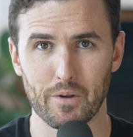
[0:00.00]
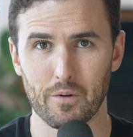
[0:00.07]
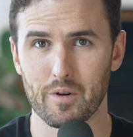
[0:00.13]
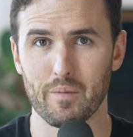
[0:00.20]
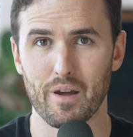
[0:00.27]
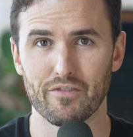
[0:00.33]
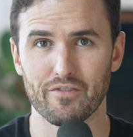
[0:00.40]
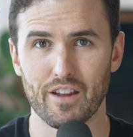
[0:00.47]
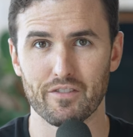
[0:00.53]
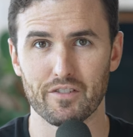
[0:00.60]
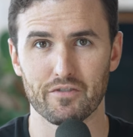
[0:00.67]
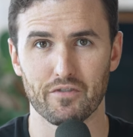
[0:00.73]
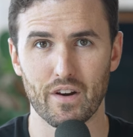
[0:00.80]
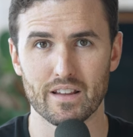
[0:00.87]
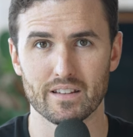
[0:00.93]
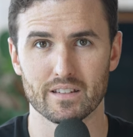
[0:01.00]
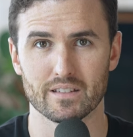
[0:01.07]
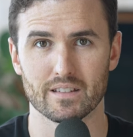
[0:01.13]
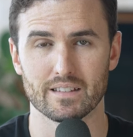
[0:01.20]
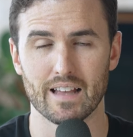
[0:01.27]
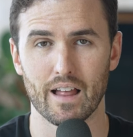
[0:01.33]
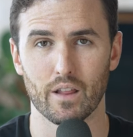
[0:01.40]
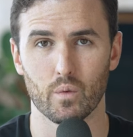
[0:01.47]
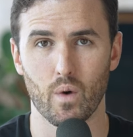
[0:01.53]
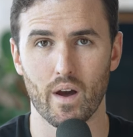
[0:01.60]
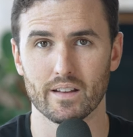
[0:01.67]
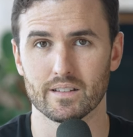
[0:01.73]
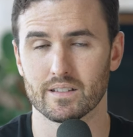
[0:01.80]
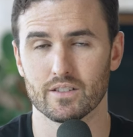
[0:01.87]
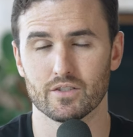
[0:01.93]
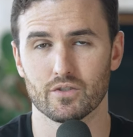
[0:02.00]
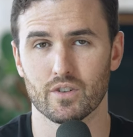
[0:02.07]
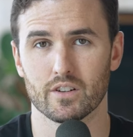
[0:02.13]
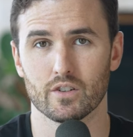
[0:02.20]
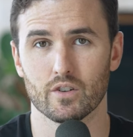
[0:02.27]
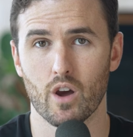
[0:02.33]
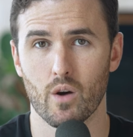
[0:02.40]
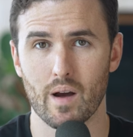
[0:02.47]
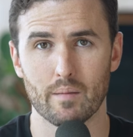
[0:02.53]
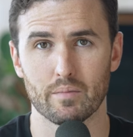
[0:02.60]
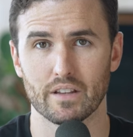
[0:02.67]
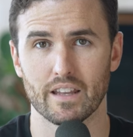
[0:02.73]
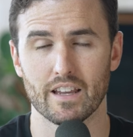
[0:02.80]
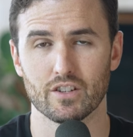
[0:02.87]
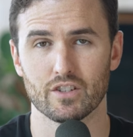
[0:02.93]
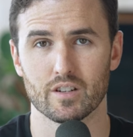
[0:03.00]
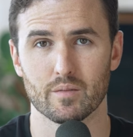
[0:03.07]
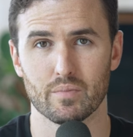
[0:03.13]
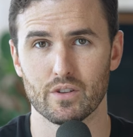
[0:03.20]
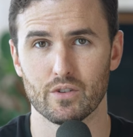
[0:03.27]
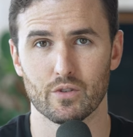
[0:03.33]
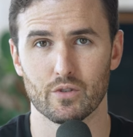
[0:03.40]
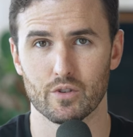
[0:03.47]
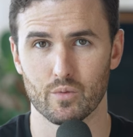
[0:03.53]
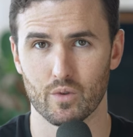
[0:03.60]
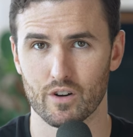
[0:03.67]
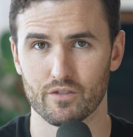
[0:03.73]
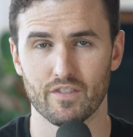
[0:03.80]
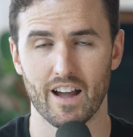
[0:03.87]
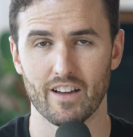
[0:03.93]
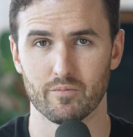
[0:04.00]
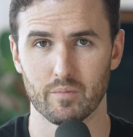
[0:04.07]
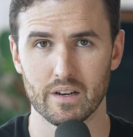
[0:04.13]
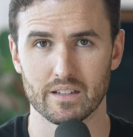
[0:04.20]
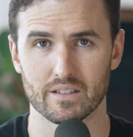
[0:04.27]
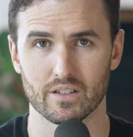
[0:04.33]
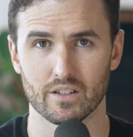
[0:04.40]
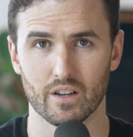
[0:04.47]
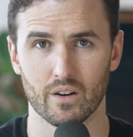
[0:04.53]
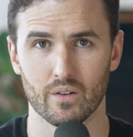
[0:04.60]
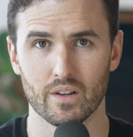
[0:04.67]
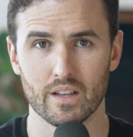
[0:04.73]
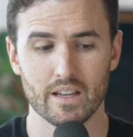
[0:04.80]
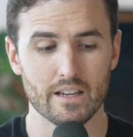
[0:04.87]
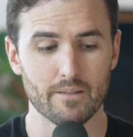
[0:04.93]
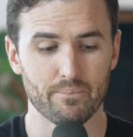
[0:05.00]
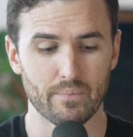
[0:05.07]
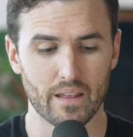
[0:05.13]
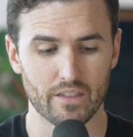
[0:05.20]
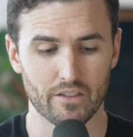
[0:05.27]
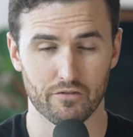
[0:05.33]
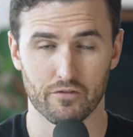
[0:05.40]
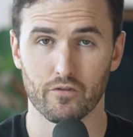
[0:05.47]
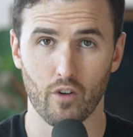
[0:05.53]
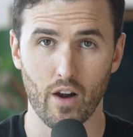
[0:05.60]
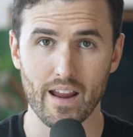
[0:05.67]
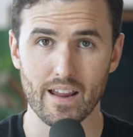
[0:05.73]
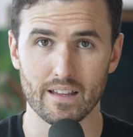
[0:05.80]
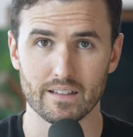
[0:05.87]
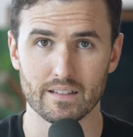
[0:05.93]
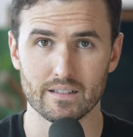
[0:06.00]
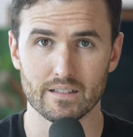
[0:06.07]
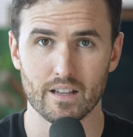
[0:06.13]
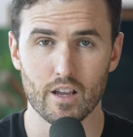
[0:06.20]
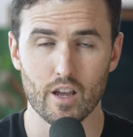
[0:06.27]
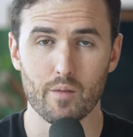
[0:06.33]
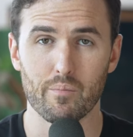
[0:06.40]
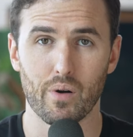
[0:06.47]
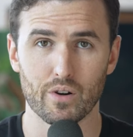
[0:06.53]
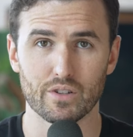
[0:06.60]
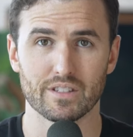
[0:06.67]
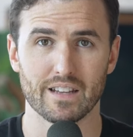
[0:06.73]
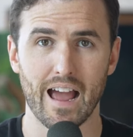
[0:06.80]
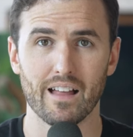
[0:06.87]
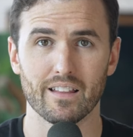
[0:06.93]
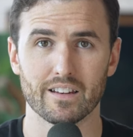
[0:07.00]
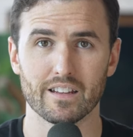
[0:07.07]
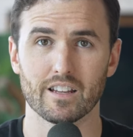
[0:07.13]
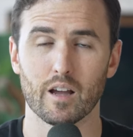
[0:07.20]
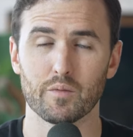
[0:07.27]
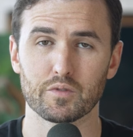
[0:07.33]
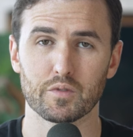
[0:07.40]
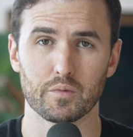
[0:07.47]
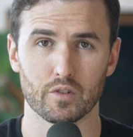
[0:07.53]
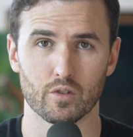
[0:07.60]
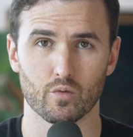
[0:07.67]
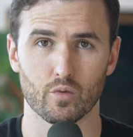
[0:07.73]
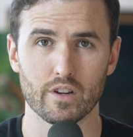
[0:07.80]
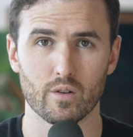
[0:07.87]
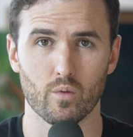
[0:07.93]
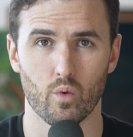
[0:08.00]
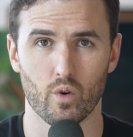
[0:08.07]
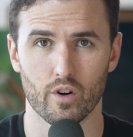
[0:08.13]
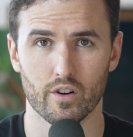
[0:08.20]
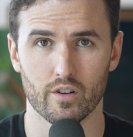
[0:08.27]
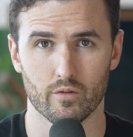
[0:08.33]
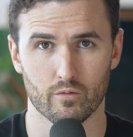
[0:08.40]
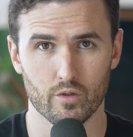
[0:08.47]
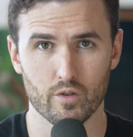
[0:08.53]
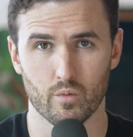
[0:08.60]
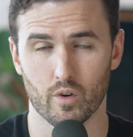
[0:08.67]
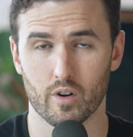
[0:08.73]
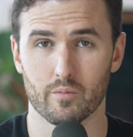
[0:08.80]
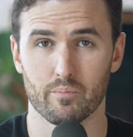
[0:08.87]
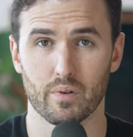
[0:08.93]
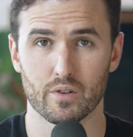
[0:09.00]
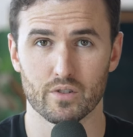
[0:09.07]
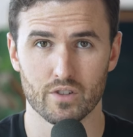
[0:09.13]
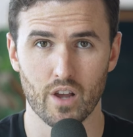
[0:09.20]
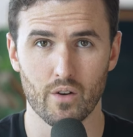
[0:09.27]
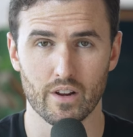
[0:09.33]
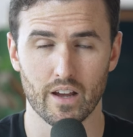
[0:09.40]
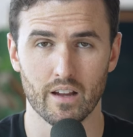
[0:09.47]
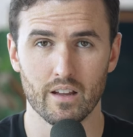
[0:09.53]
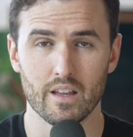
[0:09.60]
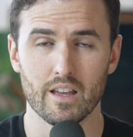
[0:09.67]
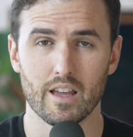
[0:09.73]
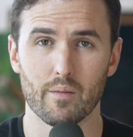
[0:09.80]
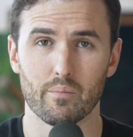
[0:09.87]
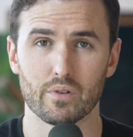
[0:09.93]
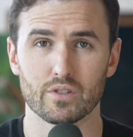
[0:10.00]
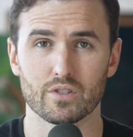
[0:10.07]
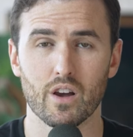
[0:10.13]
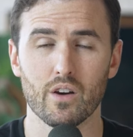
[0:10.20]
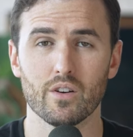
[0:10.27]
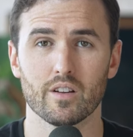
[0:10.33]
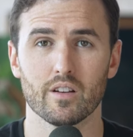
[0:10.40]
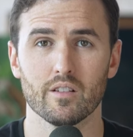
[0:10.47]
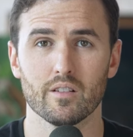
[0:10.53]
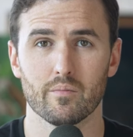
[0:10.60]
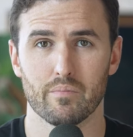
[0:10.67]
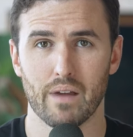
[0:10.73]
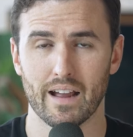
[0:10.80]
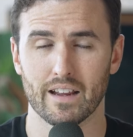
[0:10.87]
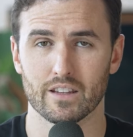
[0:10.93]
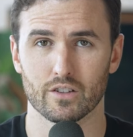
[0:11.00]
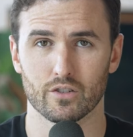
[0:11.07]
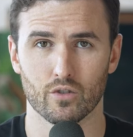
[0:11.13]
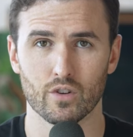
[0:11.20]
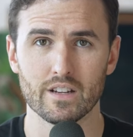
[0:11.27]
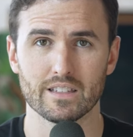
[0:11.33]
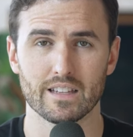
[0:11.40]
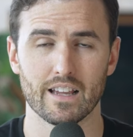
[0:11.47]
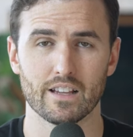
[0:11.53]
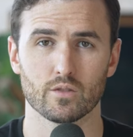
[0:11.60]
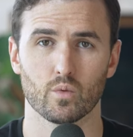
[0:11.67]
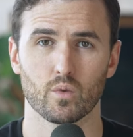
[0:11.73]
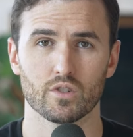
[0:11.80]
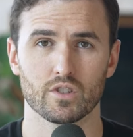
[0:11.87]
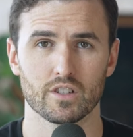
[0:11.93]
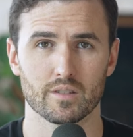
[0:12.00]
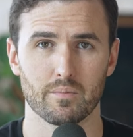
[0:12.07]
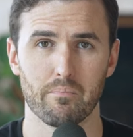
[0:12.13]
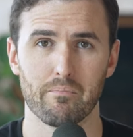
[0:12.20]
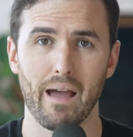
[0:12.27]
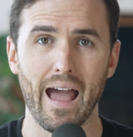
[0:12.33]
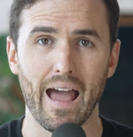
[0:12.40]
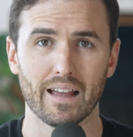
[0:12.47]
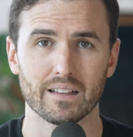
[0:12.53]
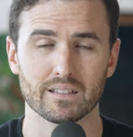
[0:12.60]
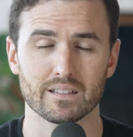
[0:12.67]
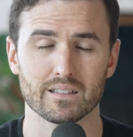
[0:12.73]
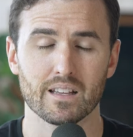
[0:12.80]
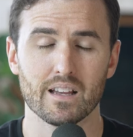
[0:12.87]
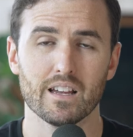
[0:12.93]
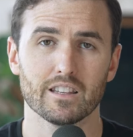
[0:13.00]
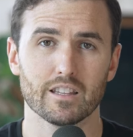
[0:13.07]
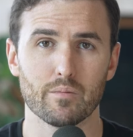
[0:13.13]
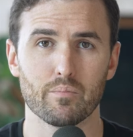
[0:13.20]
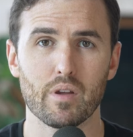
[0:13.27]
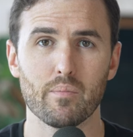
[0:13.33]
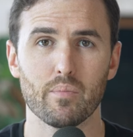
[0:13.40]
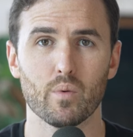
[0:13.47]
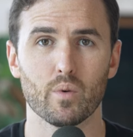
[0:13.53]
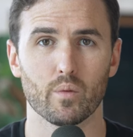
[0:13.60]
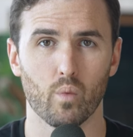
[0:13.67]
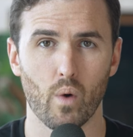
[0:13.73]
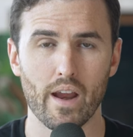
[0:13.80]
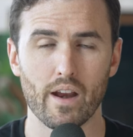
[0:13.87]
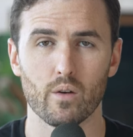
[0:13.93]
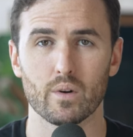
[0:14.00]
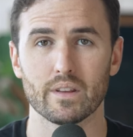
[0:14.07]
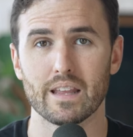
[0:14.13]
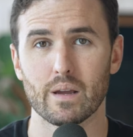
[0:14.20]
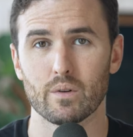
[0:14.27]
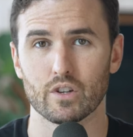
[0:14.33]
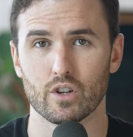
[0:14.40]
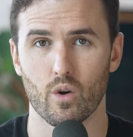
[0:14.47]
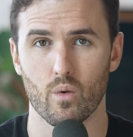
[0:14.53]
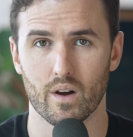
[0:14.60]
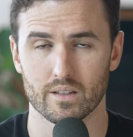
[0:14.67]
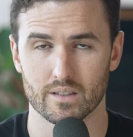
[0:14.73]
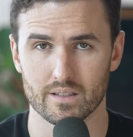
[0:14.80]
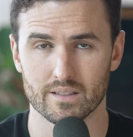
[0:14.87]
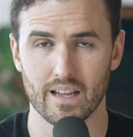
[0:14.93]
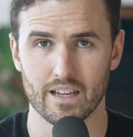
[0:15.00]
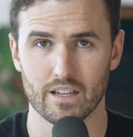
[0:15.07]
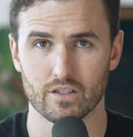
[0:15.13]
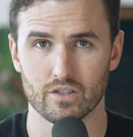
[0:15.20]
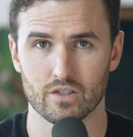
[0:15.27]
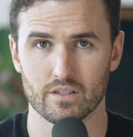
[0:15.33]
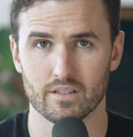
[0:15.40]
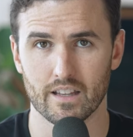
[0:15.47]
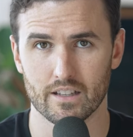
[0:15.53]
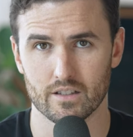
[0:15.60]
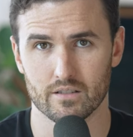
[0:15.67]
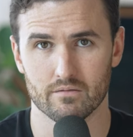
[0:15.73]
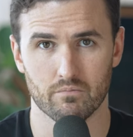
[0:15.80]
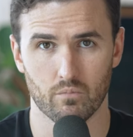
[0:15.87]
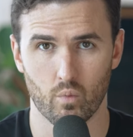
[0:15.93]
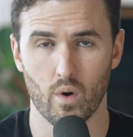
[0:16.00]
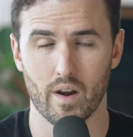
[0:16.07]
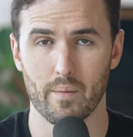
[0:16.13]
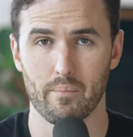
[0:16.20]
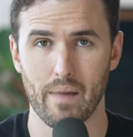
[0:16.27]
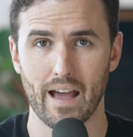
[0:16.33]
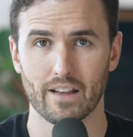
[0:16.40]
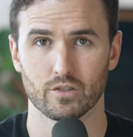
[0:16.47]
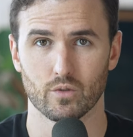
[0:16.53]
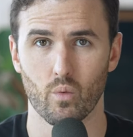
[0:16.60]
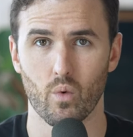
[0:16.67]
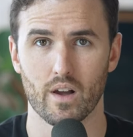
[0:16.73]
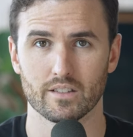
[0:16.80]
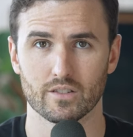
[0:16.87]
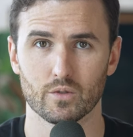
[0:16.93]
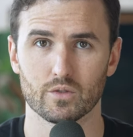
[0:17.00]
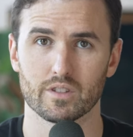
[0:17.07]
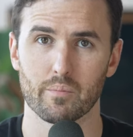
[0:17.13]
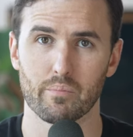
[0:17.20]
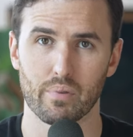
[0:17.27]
You know, one of my favorite phrases is Alan Watts says you're under no obligation to be who you were 5 minutes ago. In the phrase, personality comes from the Greek word, root word persona, and persona back in the Greek days were just masks that people would wear when they would go on stage. That's what a mask was. It was the